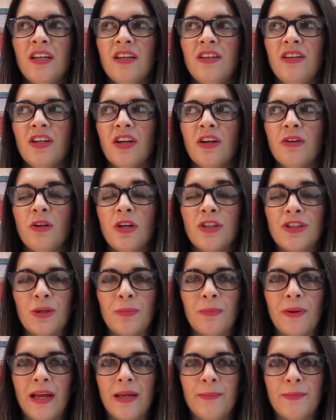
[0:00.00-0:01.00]
you know, I
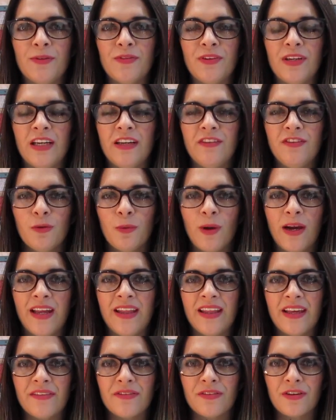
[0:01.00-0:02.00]
don't blame her really if you're
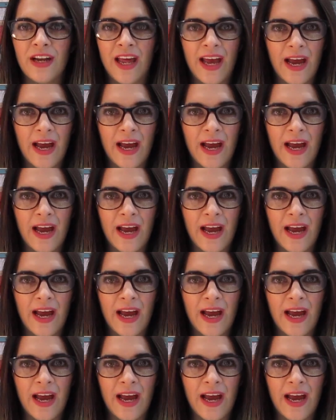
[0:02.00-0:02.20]
waiting there for an